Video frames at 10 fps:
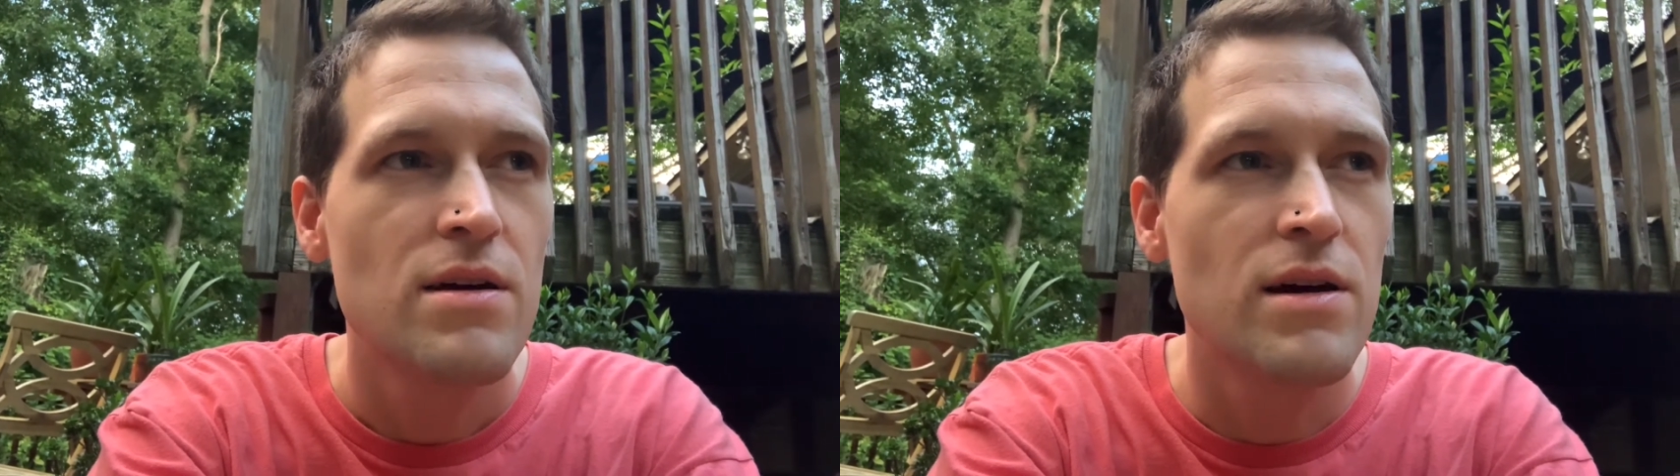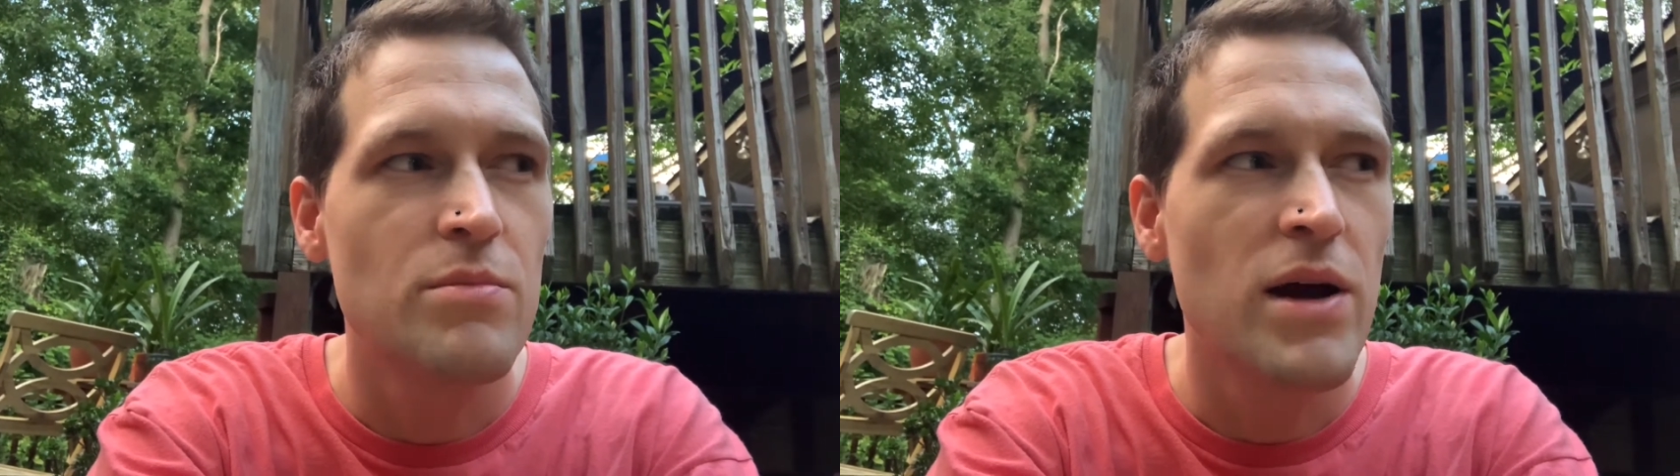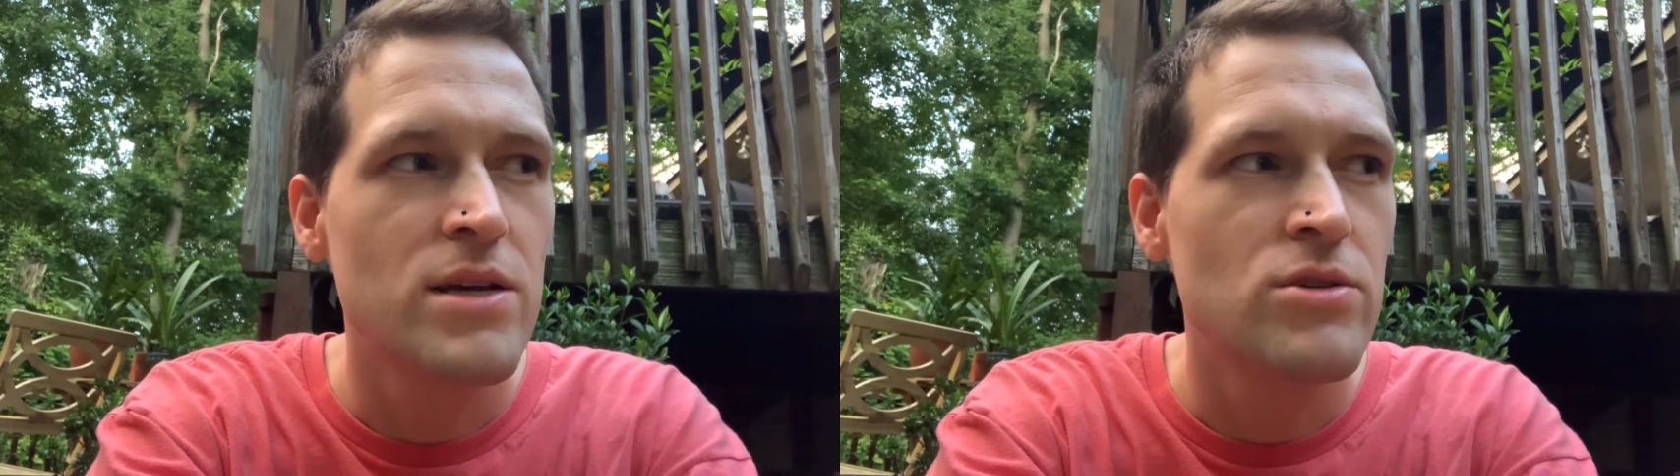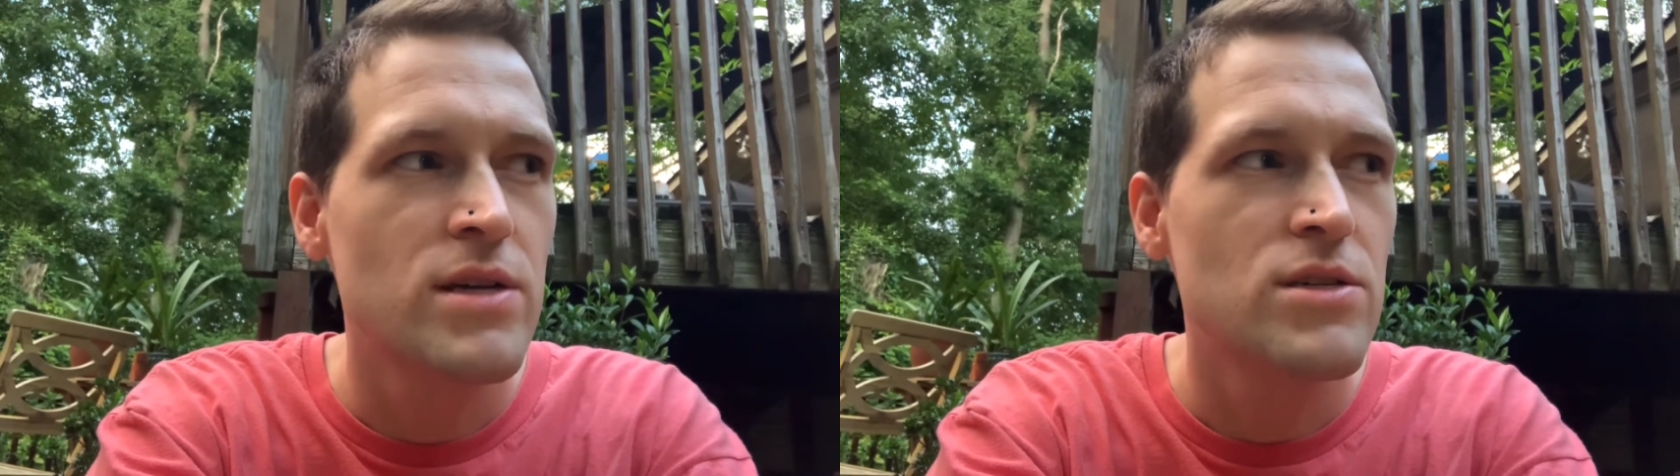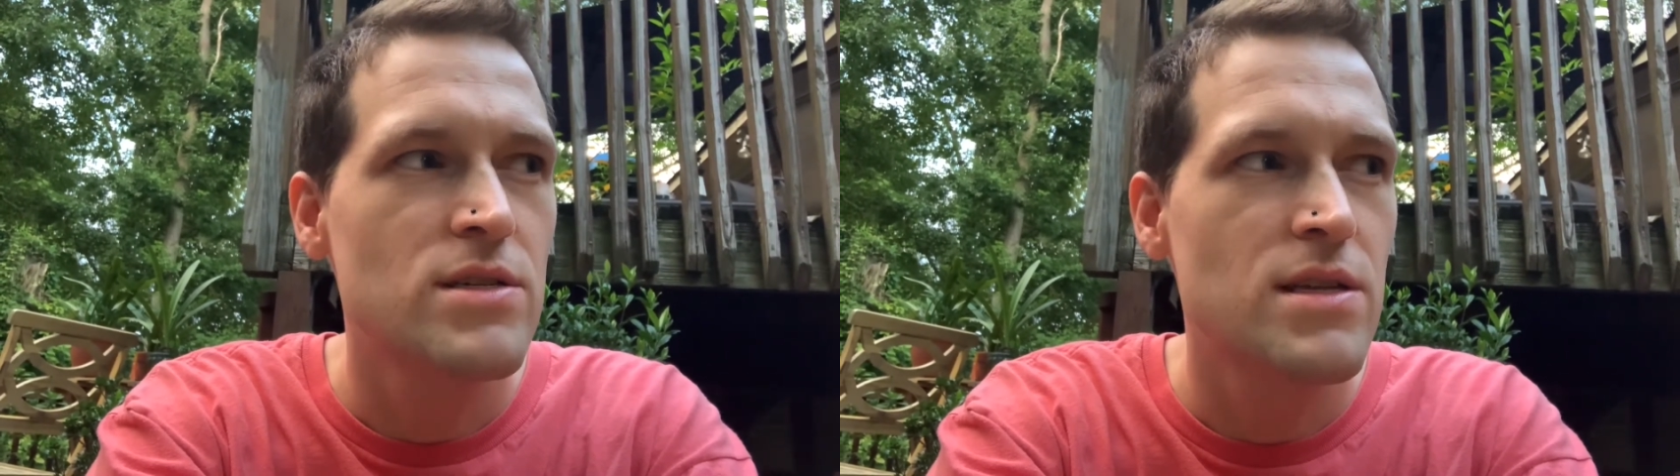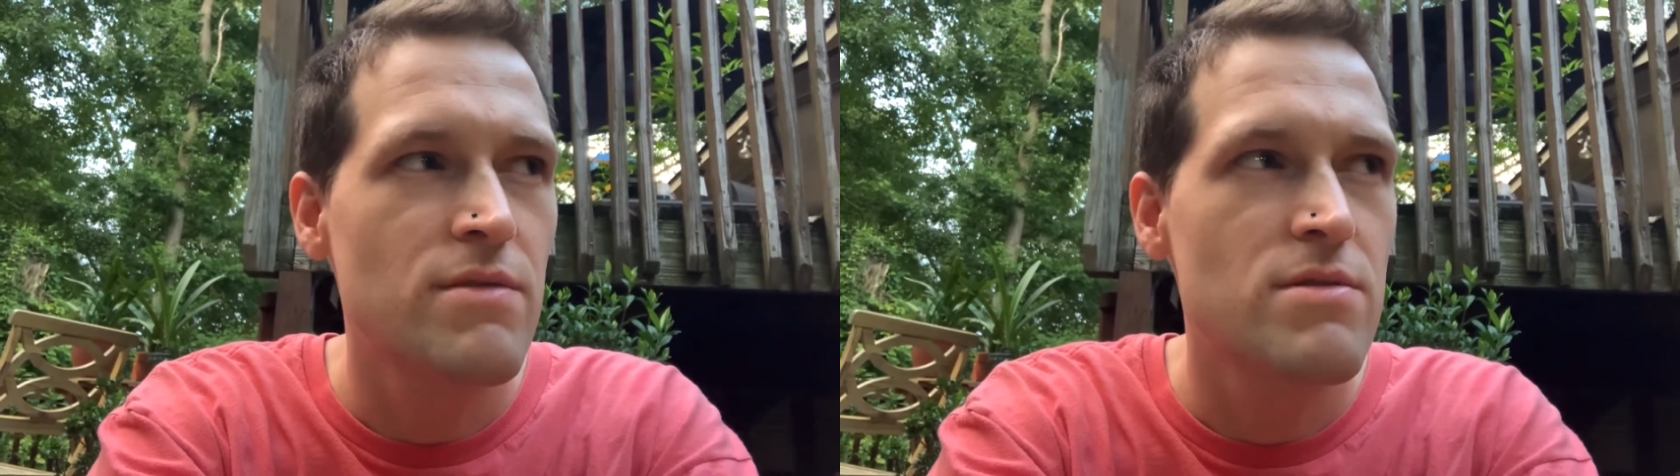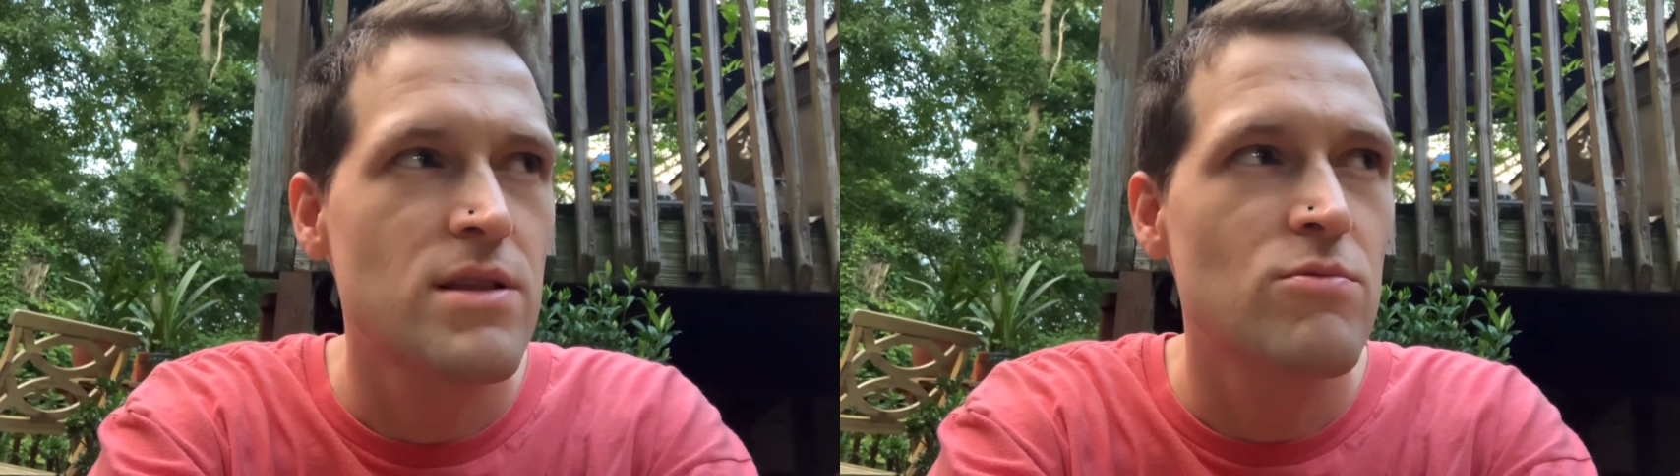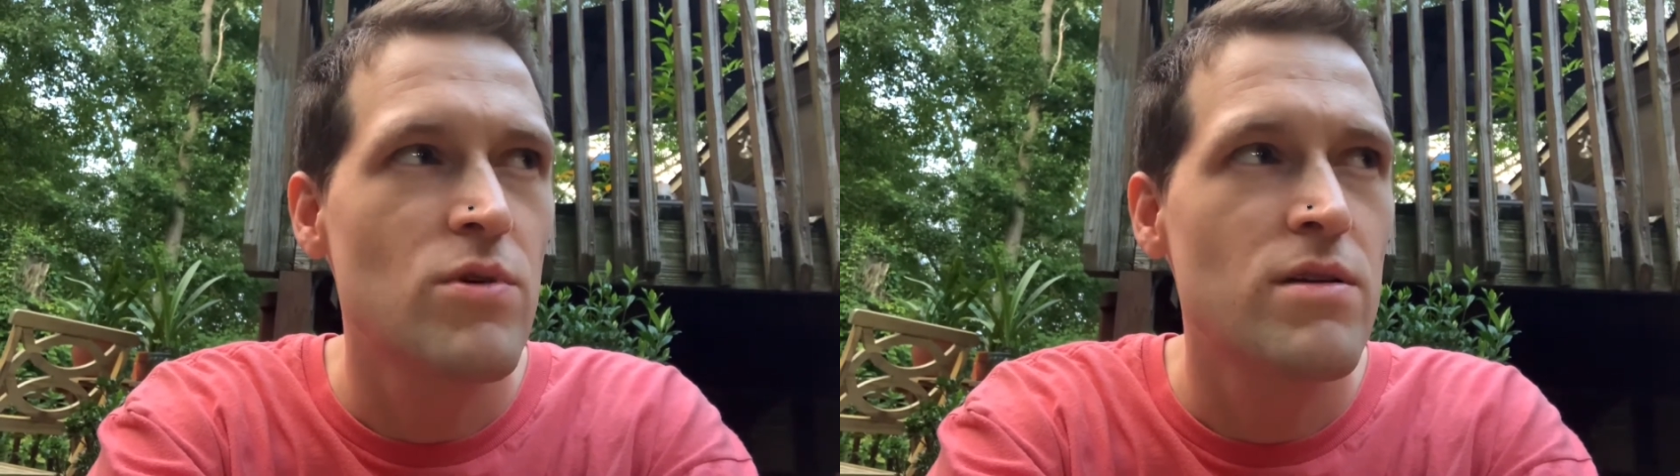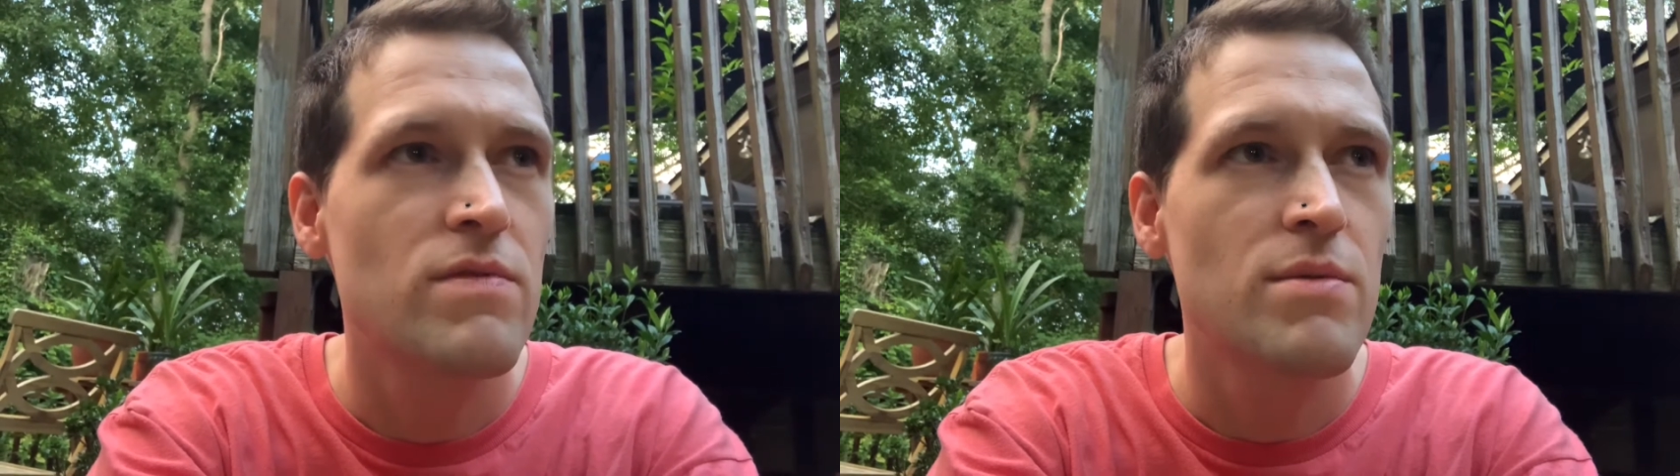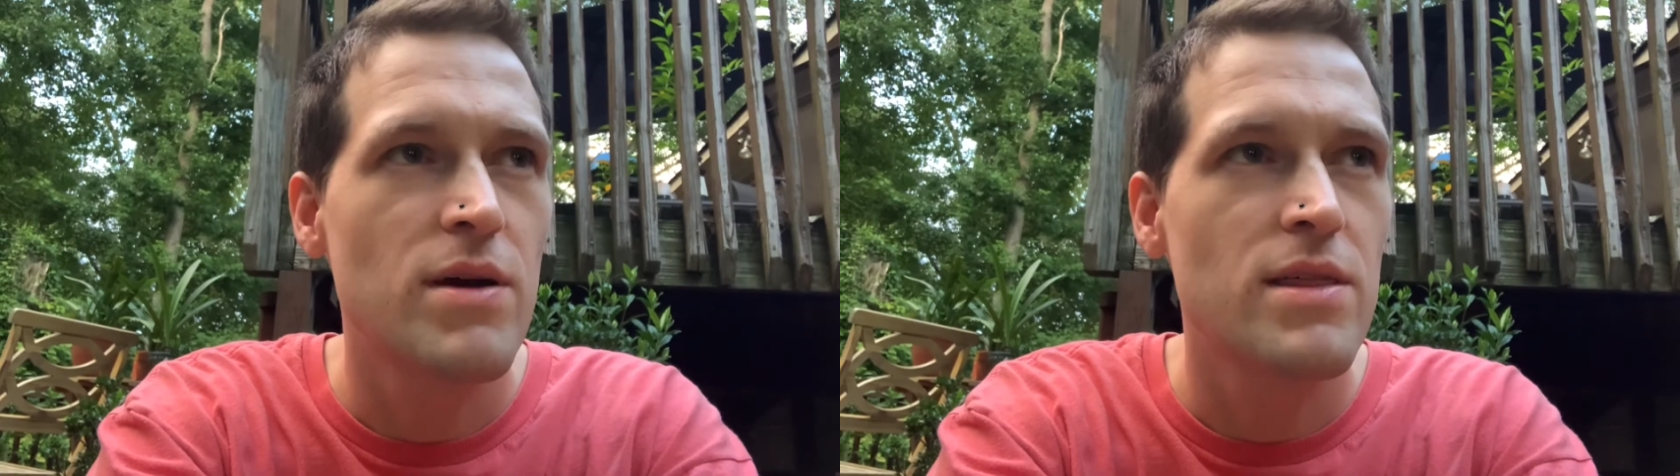Hydrangea is definitely one of them,